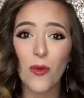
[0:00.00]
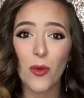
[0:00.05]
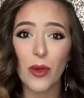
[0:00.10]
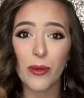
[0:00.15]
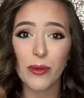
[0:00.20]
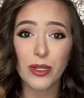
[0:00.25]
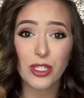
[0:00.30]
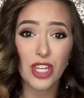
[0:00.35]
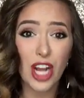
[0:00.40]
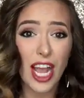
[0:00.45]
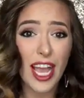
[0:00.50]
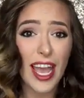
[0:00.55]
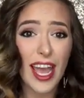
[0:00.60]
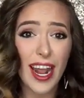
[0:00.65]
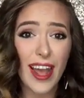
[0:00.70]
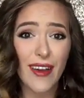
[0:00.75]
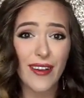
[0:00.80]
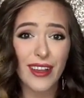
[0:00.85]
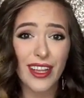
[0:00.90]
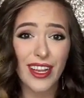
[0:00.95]
we will try it
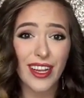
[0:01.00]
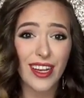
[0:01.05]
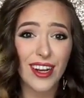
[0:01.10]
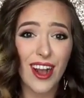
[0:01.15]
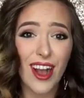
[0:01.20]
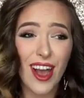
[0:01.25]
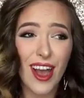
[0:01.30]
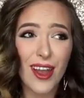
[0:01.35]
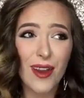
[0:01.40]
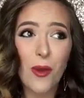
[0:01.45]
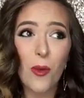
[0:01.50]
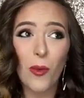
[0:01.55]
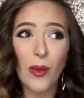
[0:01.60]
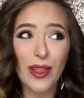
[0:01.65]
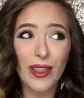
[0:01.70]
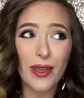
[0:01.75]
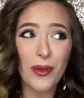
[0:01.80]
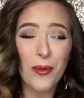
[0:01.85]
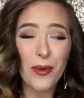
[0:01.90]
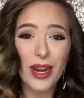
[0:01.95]
out here on
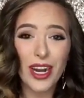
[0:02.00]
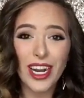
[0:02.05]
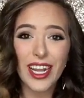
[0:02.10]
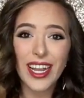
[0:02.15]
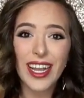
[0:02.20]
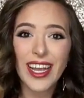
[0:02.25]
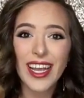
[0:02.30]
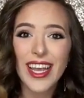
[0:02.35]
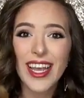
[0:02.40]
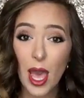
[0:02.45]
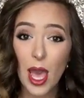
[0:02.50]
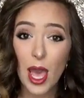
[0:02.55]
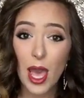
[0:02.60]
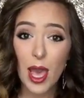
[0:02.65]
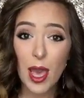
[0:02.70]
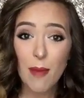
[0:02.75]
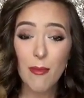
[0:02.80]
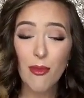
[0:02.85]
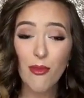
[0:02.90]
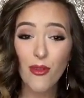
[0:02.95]
Will It Work?
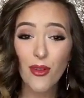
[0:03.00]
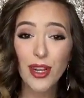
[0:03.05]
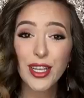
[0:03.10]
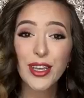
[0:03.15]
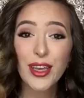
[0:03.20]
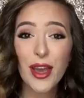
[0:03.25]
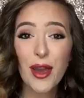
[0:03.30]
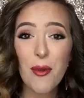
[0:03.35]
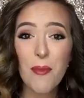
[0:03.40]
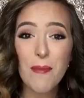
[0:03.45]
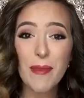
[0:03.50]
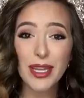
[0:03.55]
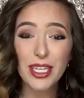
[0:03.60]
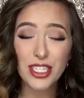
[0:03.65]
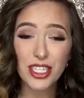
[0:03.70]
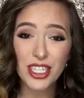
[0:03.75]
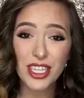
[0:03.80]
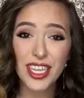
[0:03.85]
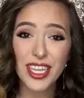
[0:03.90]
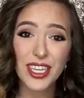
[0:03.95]
Before you go, make
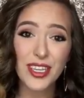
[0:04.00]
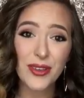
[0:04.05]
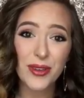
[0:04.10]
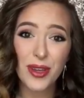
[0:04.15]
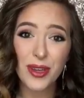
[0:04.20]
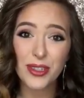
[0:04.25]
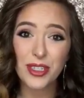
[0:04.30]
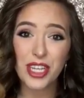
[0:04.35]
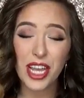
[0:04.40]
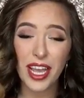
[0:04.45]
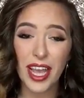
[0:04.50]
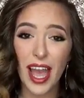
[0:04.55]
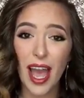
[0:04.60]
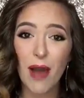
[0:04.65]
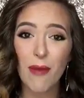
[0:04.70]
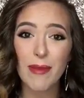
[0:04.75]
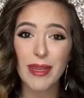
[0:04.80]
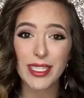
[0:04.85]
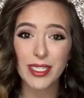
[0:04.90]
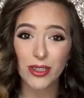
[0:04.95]
sure that you go check
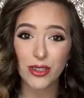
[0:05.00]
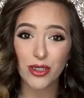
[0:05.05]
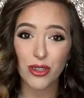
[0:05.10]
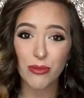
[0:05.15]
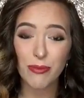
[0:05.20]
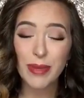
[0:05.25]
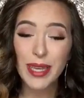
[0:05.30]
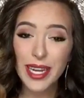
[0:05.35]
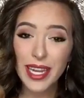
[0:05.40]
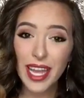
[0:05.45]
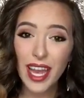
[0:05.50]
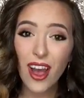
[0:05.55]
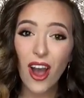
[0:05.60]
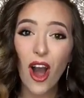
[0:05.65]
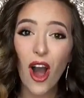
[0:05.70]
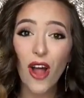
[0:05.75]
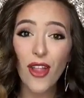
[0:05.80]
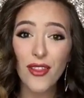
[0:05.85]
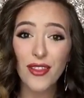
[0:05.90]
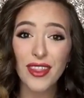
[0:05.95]
out my social media.
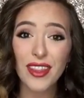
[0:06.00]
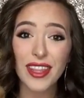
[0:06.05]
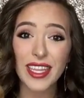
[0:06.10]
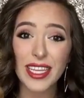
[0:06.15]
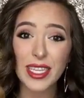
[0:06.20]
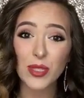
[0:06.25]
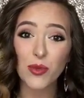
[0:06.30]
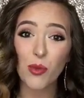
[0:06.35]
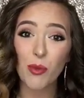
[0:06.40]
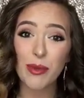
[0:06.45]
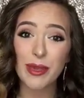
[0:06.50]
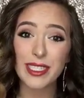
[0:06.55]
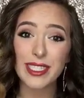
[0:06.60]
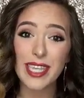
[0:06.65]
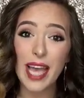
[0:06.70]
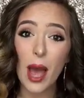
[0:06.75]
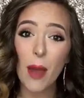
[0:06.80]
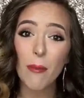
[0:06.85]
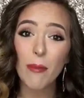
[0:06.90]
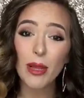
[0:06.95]
All of the links will be
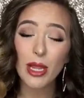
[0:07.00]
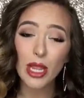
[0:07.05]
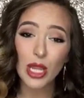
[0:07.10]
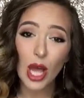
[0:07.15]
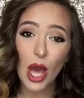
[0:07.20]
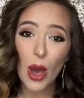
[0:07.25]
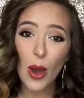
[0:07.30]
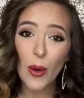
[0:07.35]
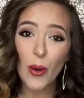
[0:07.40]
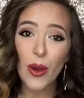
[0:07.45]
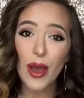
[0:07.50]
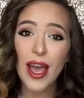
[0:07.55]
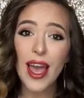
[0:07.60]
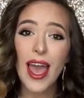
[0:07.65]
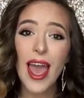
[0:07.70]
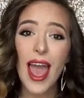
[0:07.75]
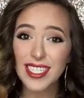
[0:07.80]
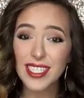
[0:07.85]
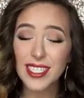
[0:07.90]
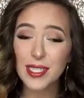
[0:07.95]
down below.
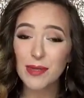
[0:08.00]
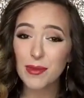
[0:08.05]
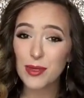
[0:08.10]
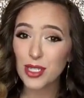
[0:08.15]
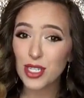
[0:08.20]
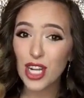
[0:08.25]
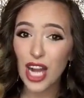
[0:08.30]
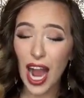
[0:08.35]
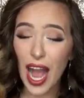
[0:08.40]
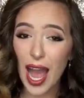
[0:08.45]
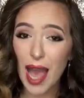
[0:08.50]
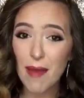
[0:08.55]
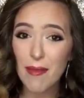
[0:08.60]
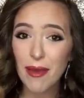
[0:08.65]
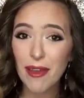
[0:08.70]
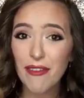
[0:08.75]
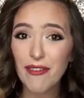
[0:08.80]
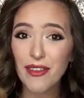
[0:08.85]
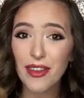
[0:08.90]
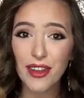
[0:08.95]
Subscribe
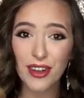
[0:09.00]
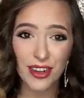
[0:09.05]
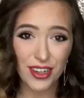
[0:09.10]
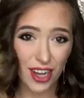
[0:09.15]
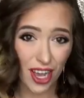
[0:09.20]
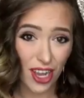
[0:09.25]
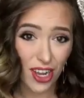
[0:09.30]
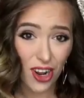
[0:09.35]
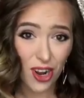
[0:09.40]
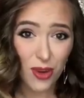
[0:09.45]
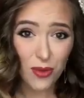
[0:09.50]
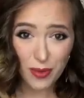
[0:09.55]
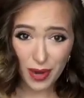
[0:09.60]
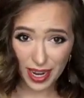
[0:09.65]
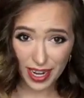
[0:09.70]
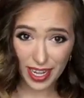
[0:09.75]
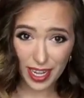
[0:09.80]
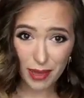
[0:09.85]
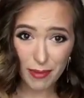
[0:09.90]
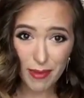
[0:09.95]
if you're not
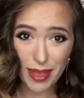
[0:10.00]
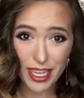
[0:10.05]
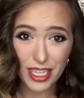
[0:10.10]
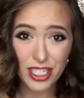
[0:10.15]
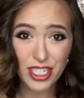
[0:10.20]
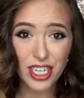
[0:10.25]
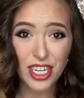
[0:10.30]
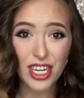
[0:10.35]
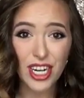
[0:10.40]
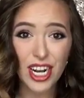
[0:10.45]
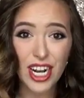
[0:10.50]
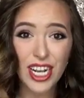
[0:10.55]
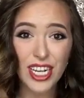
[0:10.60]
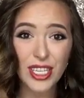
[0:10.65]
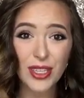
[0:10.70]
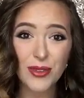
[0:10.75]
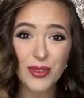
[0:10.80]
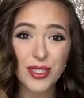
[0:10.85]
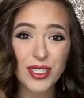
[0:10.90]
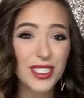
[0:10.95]
already. Make sure
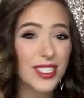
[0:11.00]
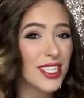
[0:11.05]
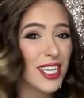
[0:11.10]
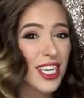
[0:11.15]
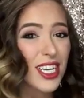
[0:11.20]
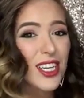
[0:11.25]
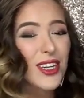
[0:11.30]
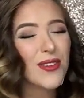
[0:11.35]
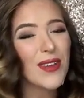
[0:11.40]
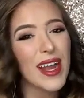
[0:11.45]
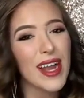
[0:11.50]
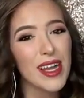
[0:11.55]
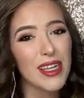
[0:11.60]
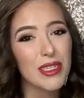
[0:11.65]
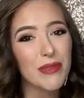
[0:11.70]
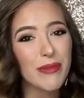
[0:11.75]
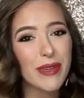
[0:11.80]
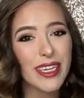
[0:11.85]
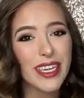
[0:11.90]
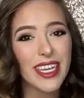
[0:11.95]
you stick
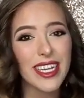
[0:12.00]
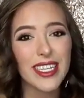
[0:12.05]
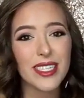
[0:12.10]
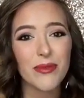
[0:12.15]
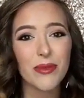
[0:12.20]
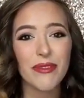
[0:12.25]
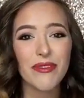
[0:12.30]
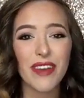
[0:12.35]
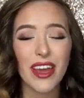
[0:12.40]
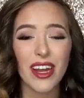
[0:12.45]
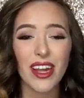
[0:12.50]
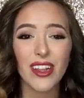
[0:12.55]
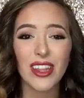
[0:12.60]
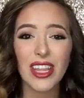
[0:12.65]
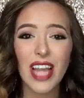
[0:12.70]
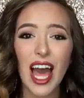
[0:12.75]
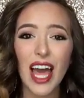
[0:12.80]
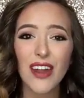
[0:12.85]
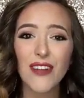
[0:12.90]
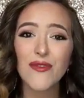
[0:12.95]
around because we've got a
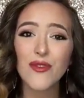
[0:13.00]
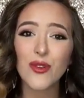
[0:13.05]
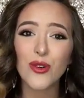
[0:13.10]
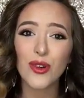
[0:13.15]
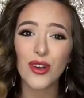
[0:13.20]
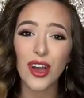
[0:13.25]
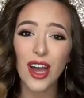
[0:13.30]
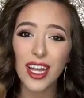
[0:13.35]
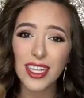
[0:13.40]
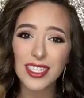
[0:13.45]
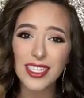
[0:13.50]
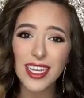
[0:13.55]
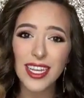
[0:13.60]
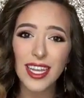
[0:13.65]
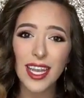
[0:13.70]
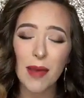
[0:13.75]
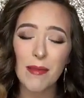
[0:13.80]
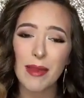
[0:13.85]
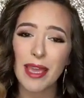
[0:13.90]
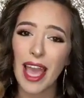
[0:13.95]
lot of cool
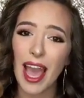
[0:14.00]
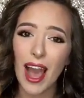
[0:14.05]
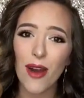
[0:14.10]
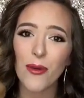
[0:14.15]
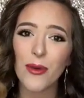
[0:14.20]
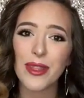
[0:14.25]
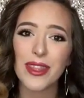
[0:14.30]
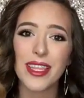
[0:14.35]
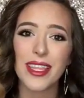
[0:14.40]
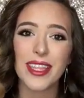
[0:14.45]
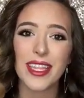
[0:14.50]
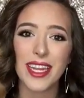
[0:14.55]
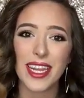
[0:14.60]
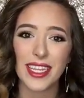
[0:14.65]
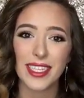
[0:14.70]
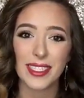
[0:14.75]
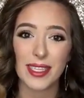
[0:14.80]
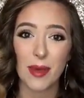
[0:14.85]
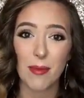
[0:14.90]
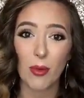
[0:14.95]
content coming out within the
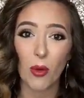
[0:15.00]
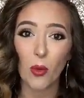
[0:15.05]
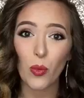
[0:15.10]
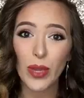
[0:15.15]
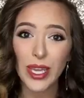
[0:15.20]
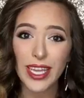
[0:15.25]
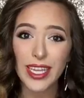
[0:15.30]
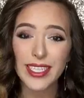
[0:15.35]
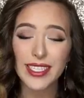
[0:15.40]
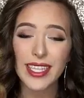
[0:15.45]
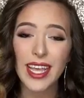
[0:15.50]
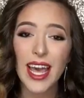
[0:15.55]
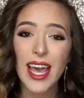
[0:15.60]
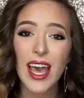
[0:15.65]
next couple weeks.